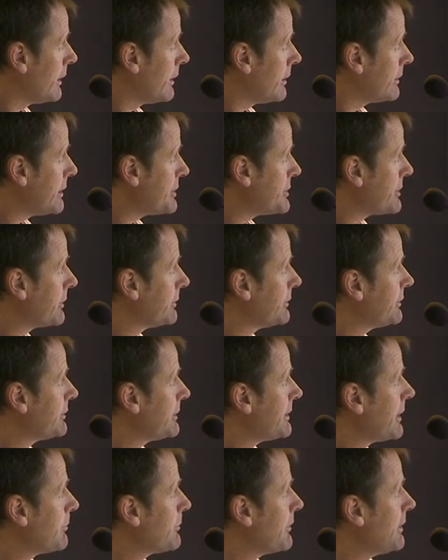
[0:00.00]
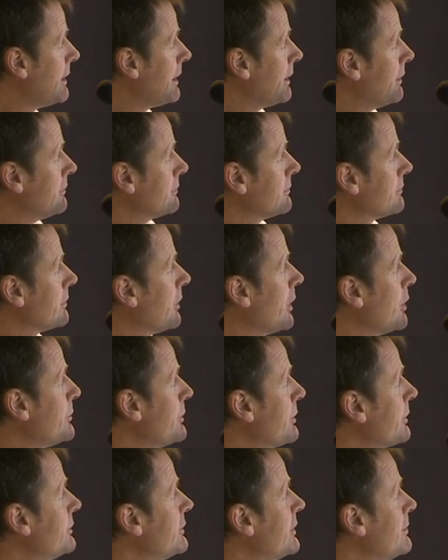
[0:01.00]
And as you can see up there, I hope
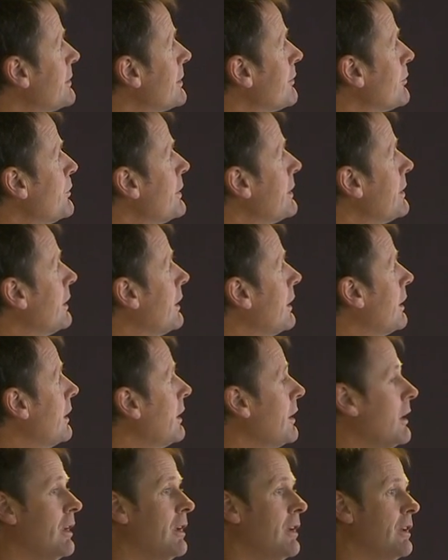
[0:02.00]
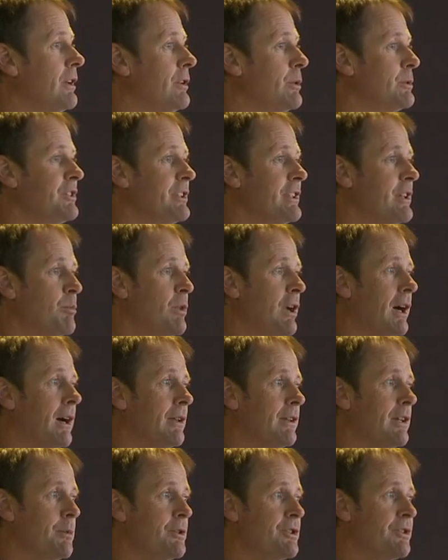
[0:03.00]
you can see better than me, you'll see a
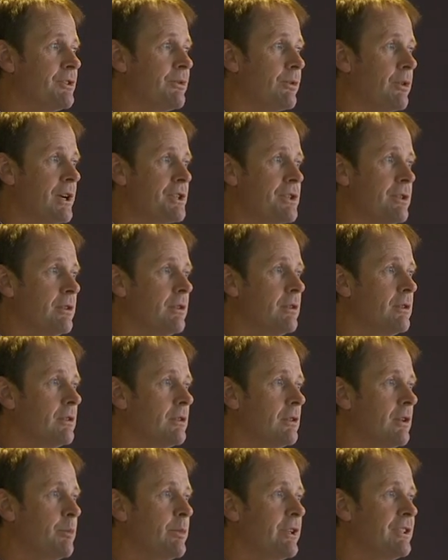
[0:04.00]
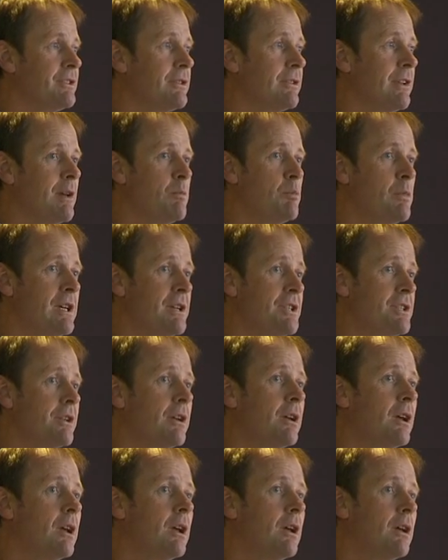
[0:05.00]
bar there which is fractured, a piece of that mesh,
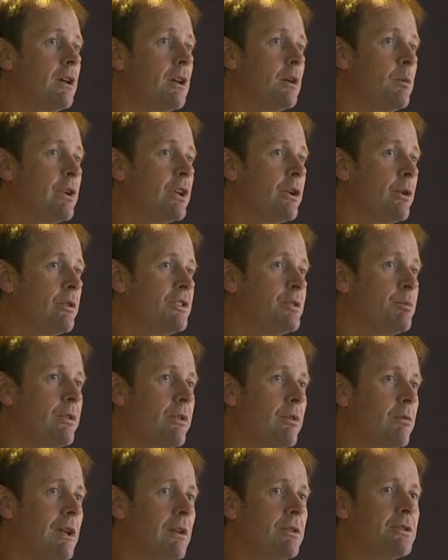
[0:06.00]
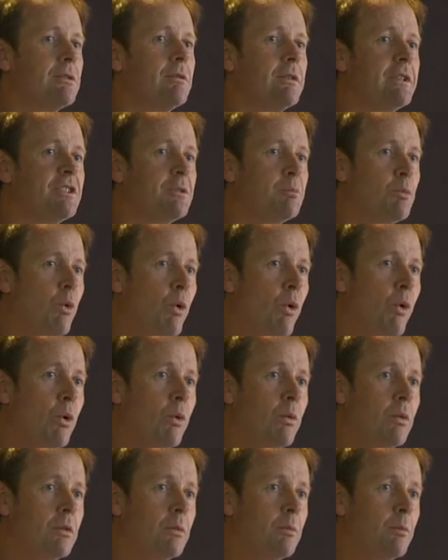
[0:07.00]
because with a relatively small